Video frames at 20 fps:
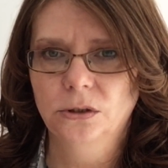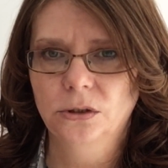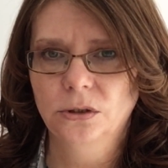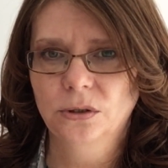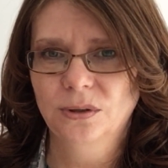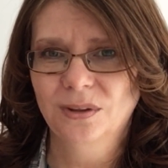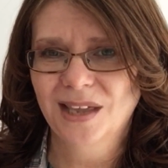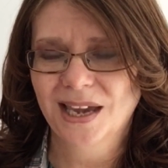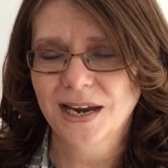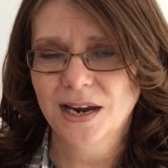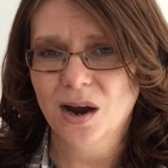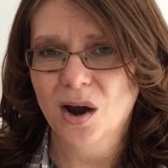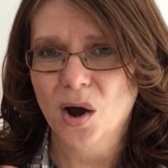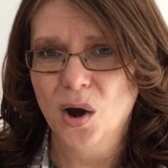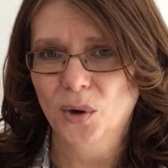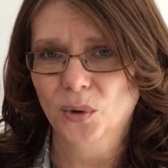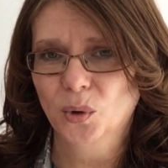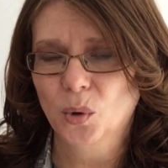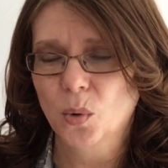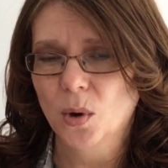they
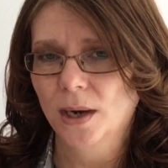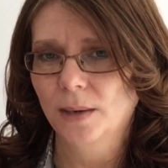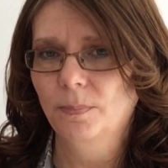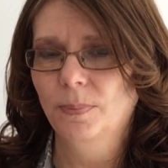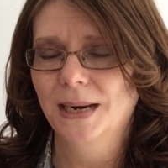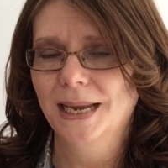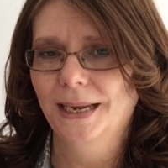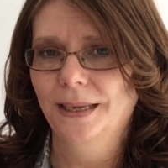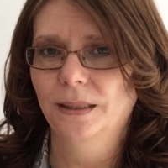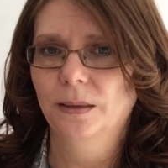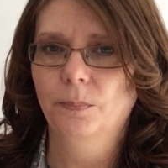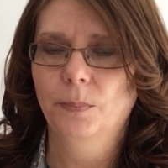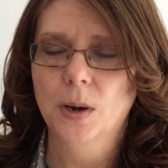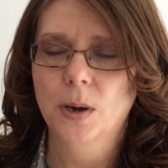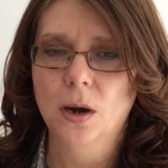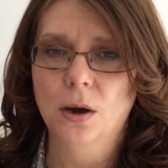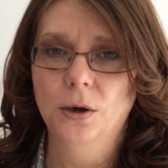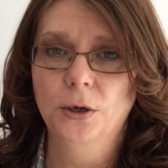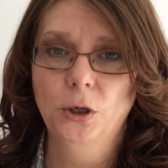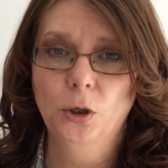aren't quite playing the
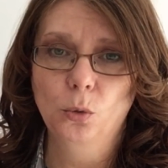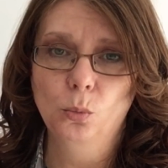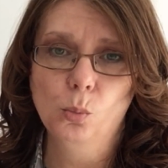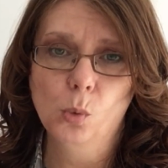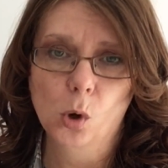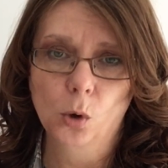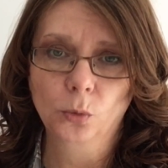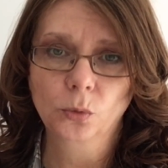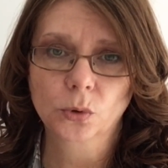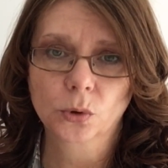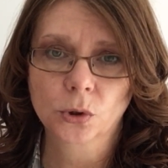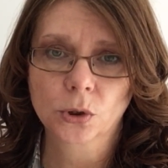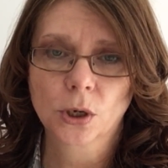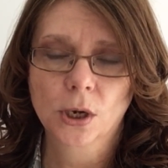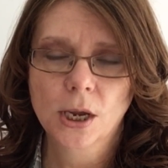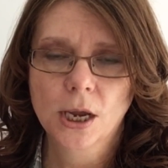part you want.